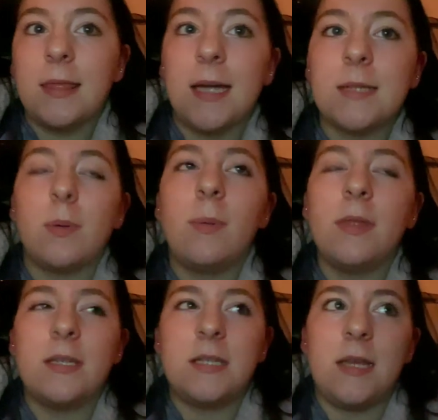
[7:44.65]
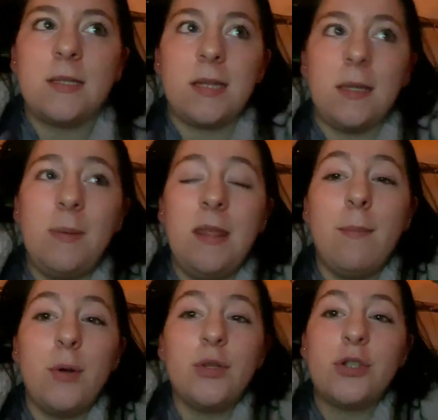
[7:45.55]
That's probably the day that's going to be the
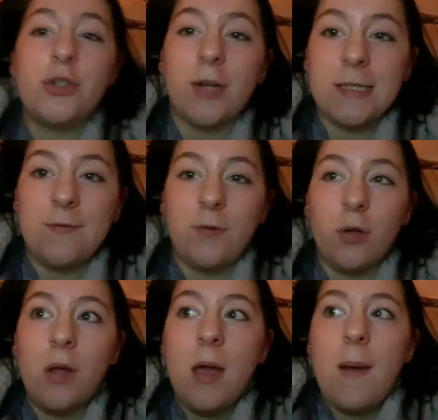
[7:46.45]
most stressful